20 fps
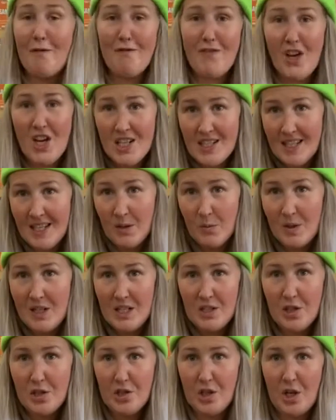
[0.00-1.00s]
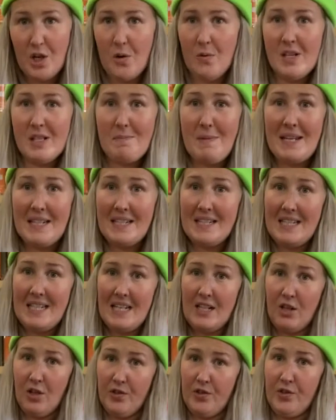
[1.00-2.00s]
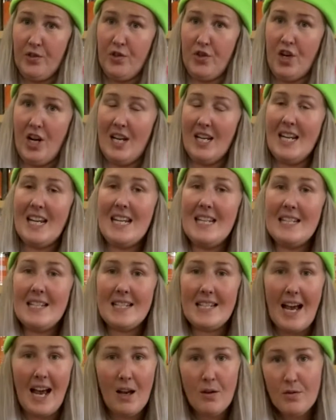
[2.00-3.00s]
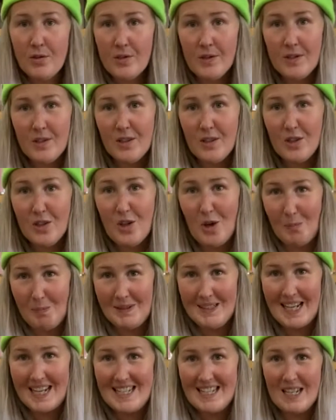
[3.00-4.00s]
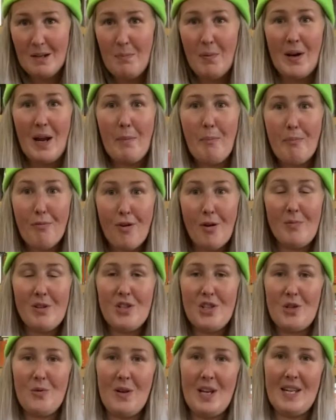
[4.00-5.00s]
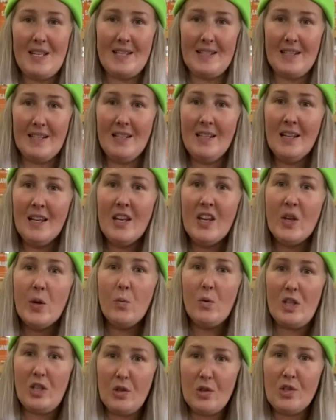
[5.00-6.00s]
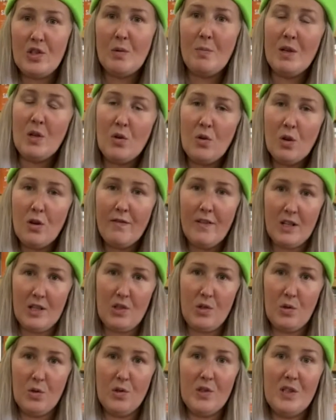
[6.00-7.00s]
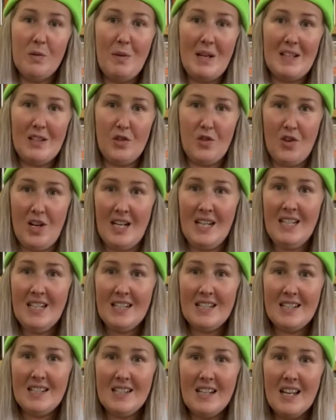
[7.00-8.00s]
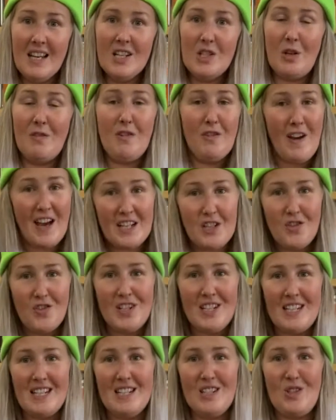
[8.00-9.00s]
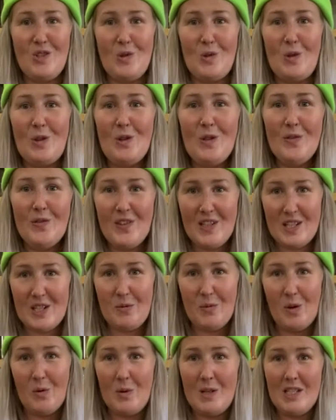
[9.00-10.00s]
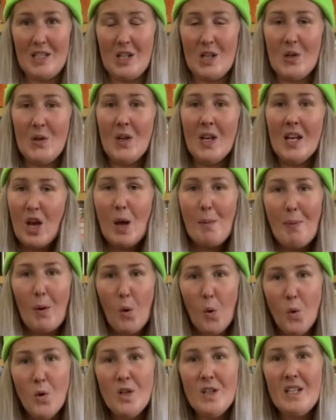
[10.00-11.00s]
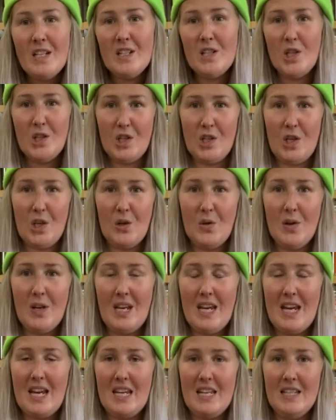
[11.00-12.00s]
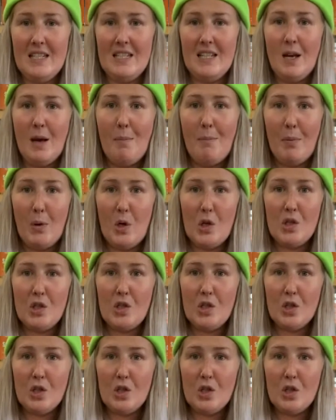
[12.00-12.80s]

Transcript: first thing we need to do is make a tea concentrate. It sounds complicated, but I promise you it isn't. We use them in all of our stores to make the drinks. So if you've had a drink in store, this is what we do. But all you need to do is put